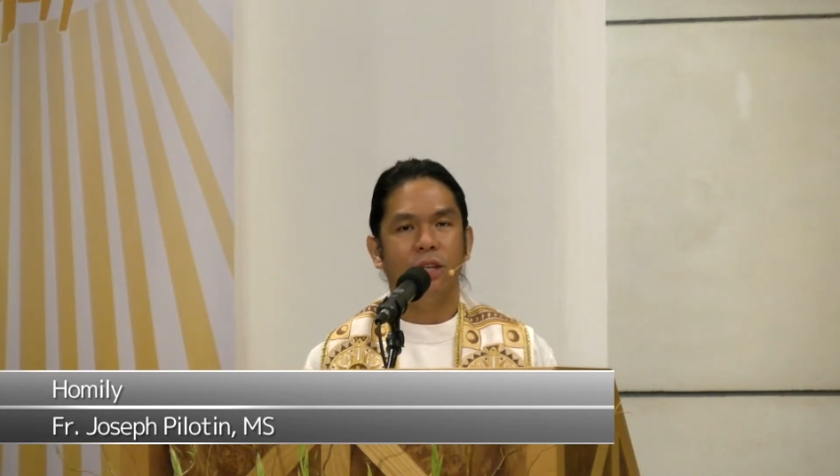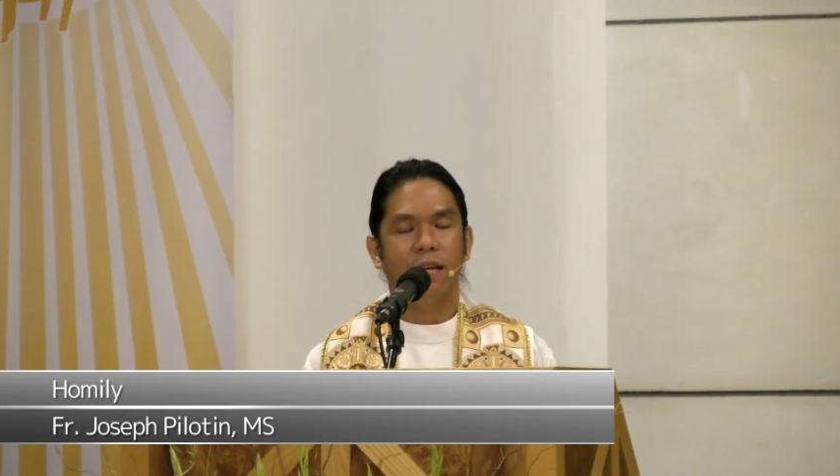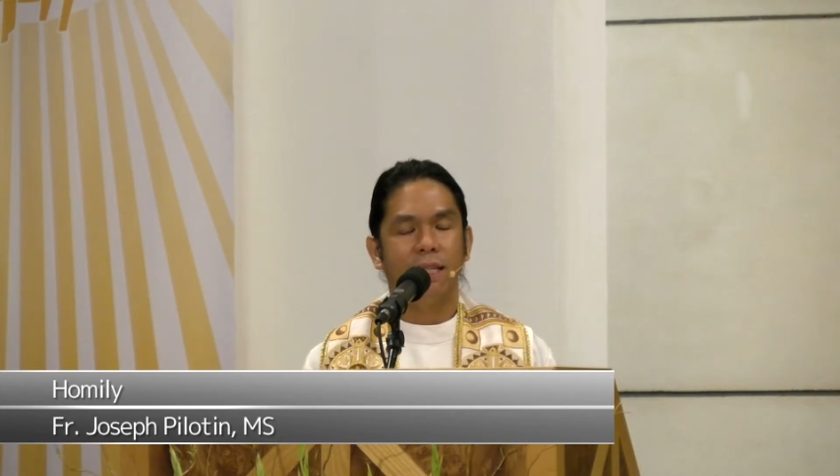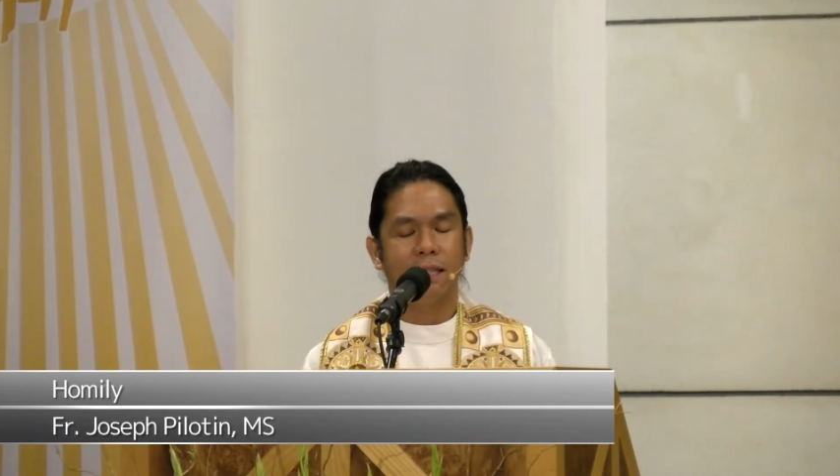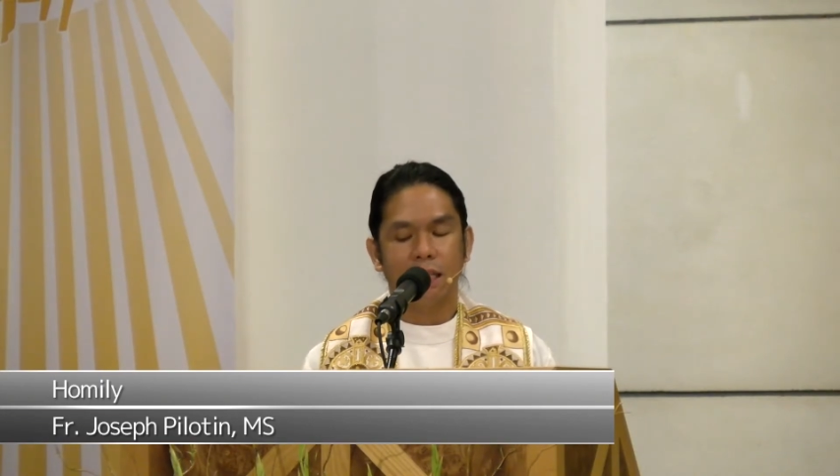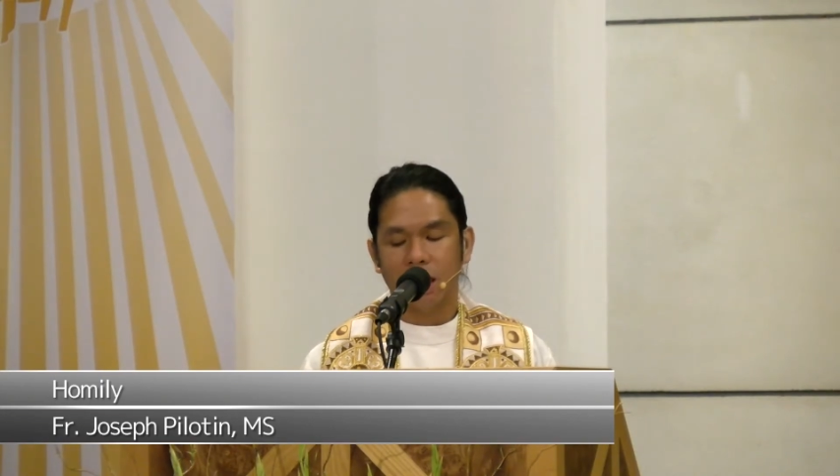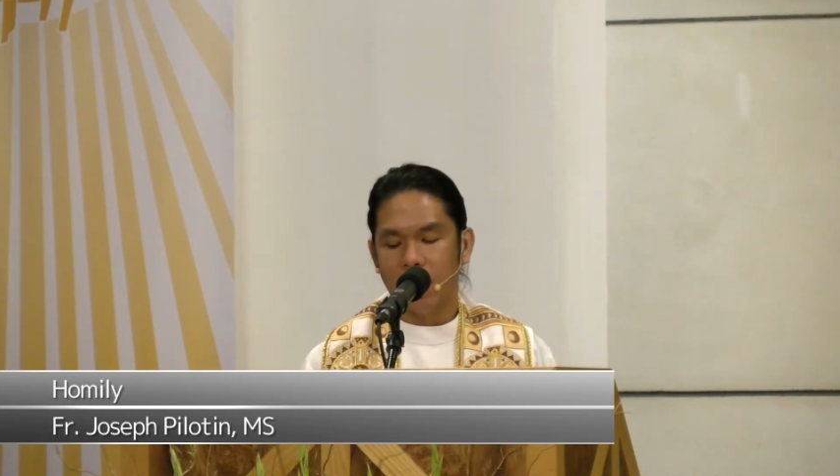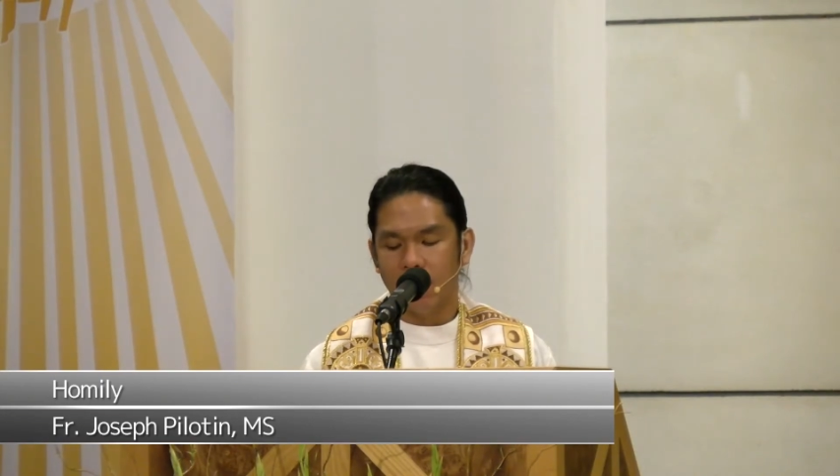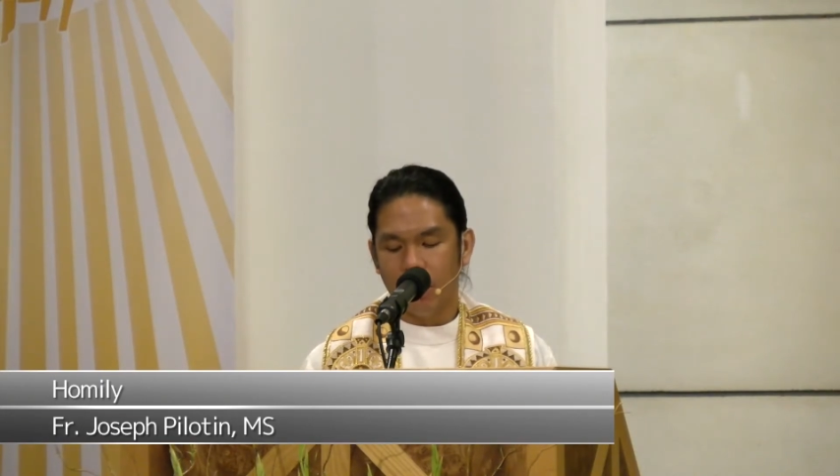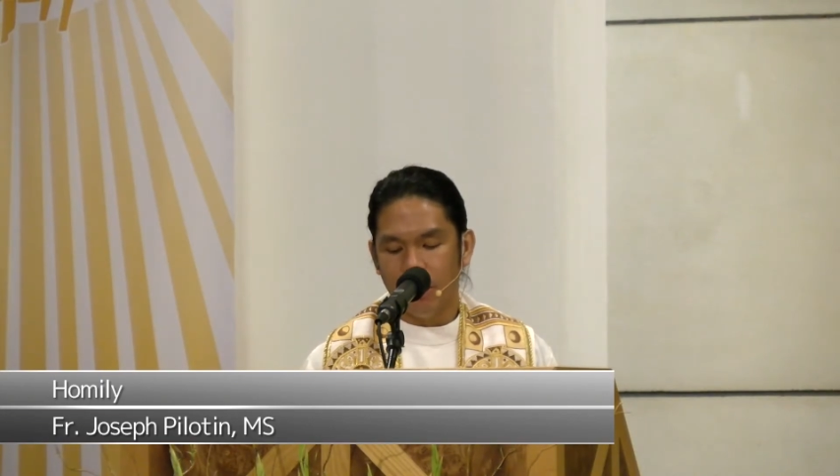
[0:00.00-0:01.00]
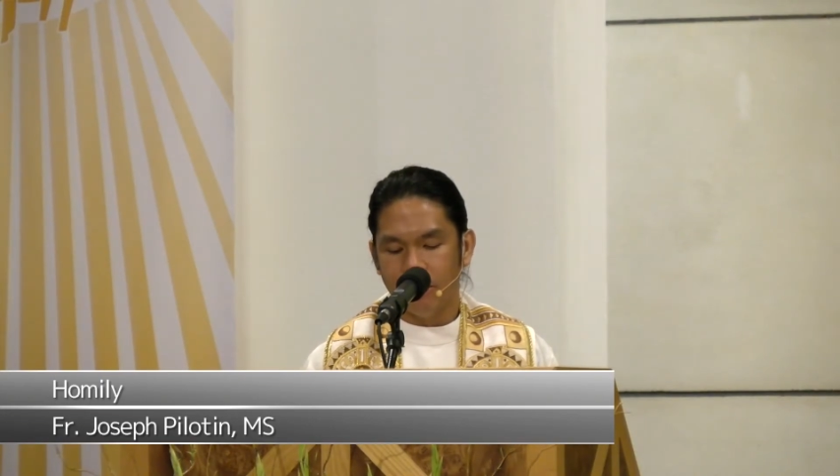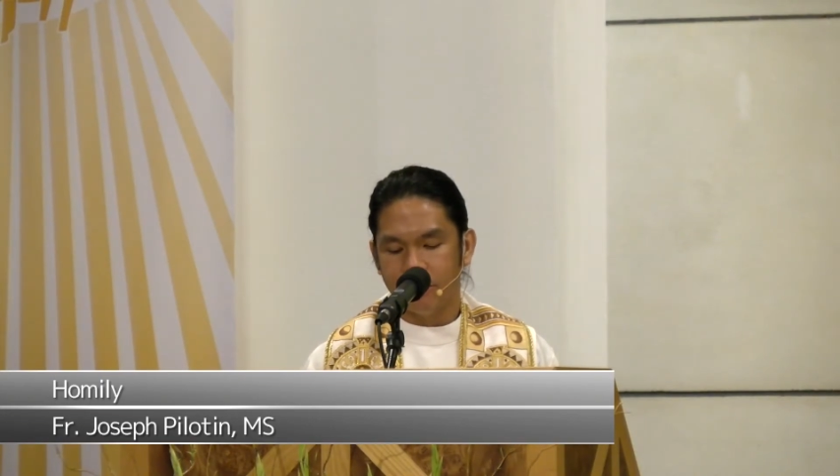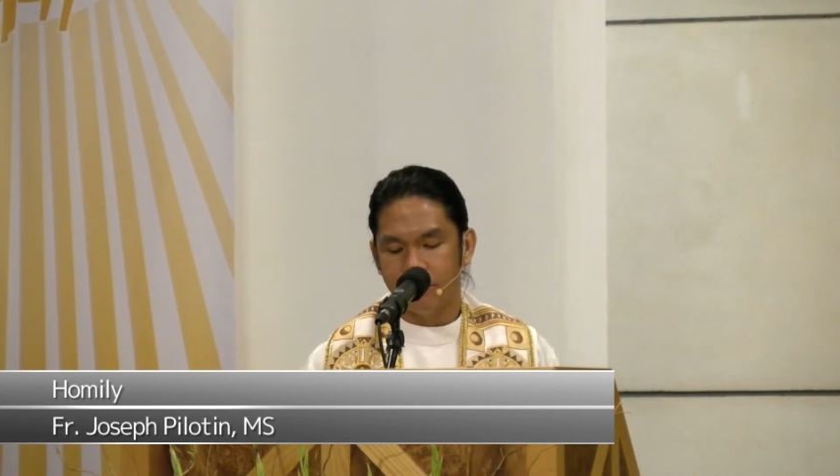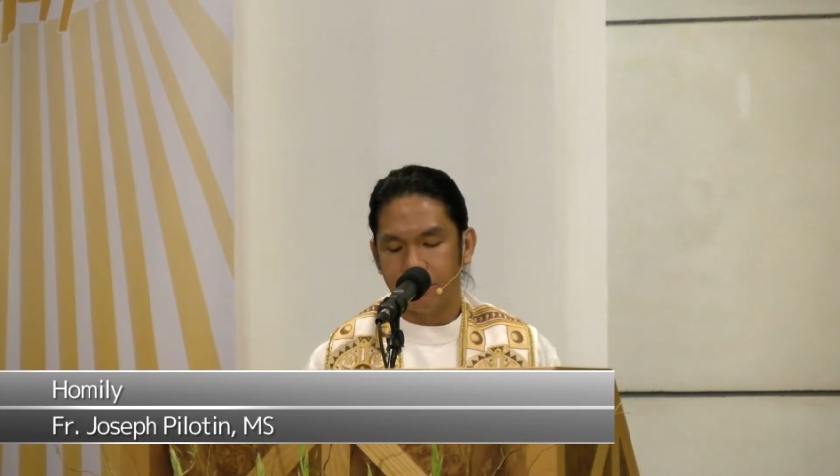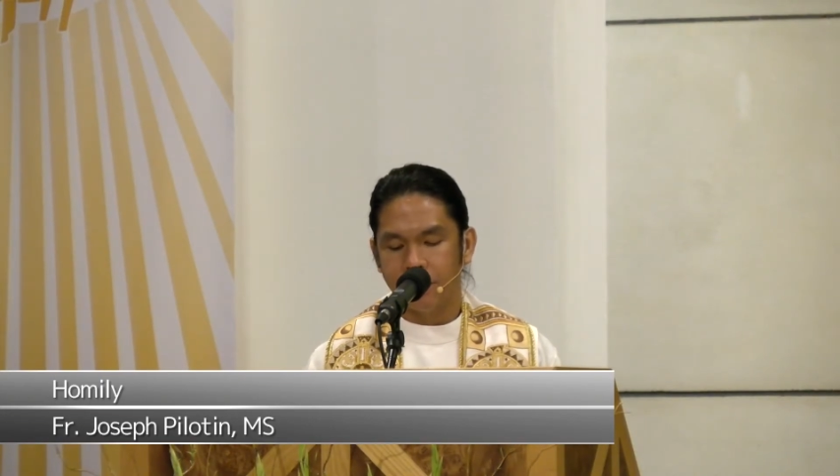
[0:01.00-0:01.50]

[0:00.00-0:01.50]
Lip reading: is cut off.